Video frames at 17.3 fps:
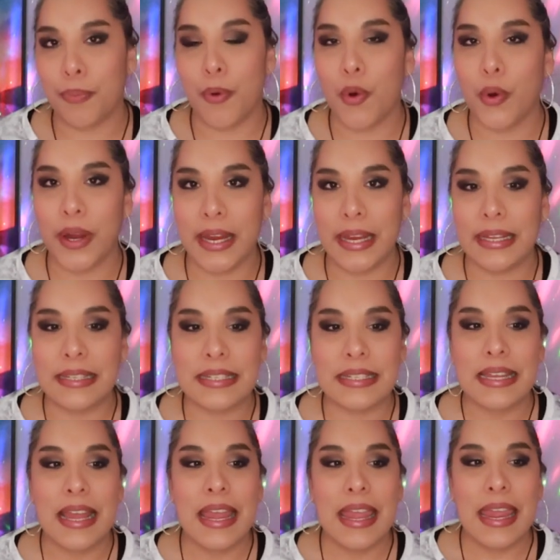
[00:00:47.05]

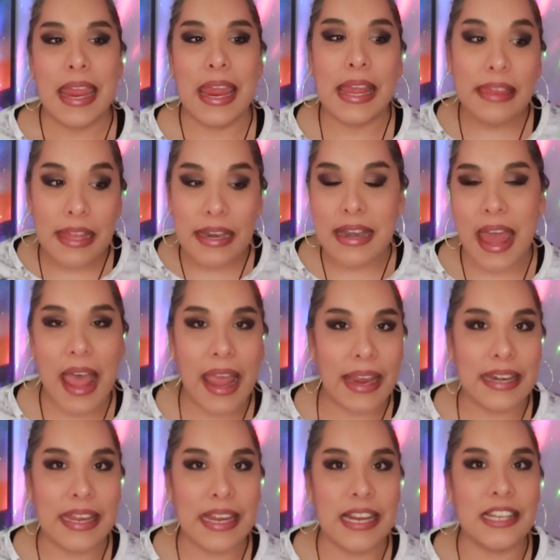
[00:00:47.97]
point in the
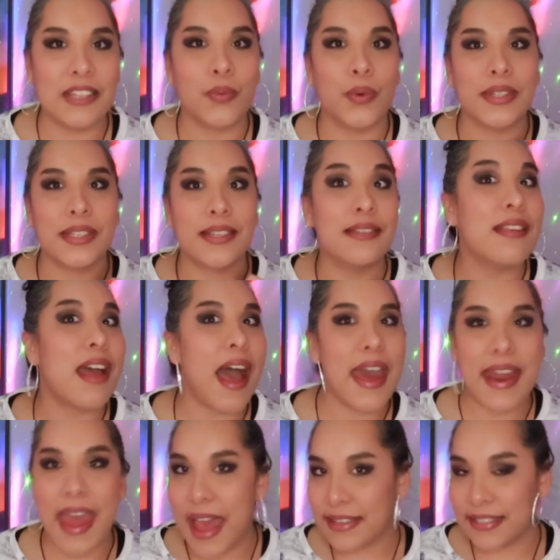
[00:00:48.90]
90s, was
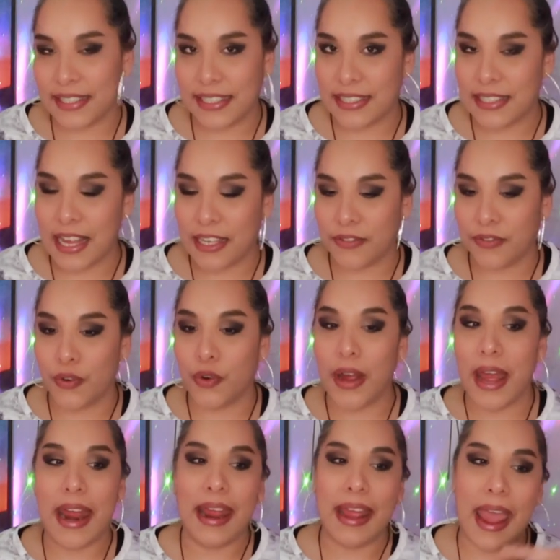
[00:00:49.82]
not as
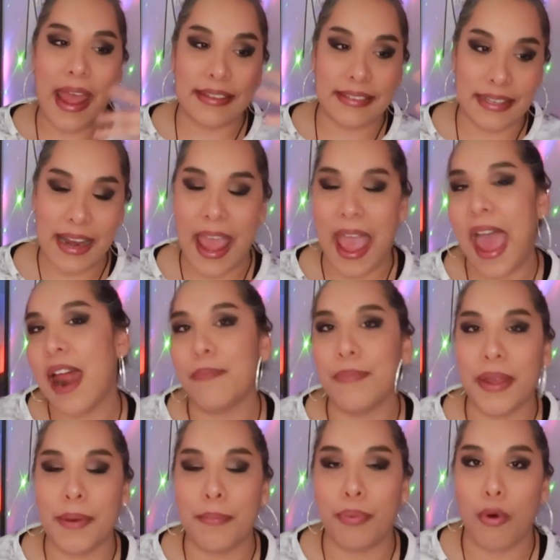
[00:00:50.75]
successful as it had
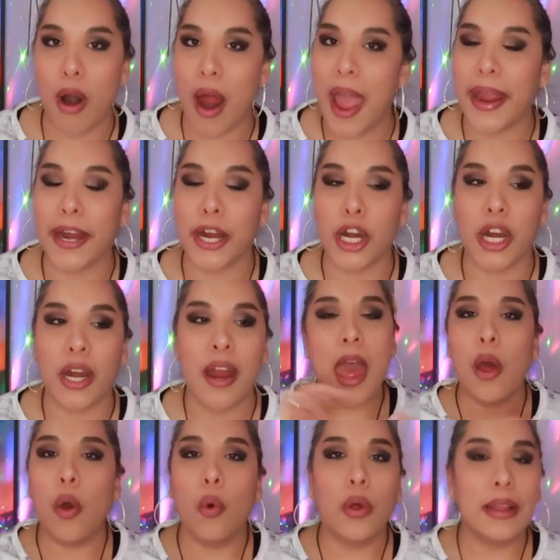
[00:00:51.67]
been prior.
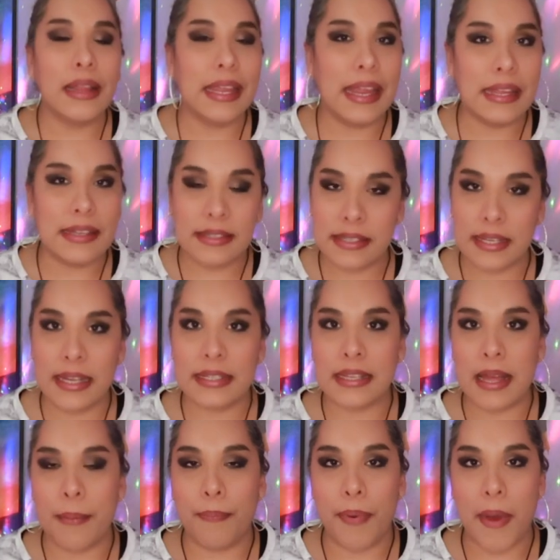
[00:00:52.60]
Not only is this
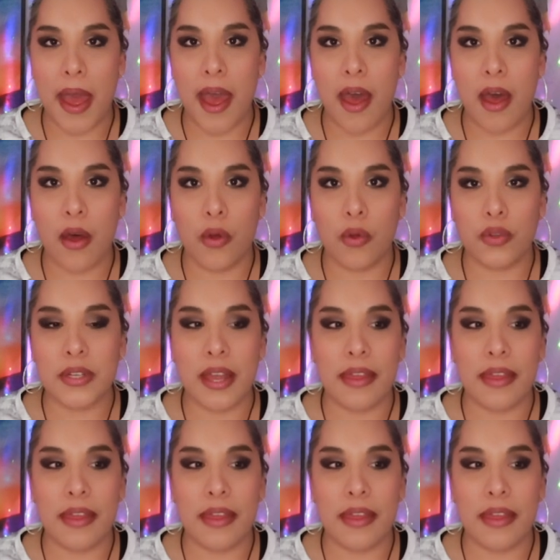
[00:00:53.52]
about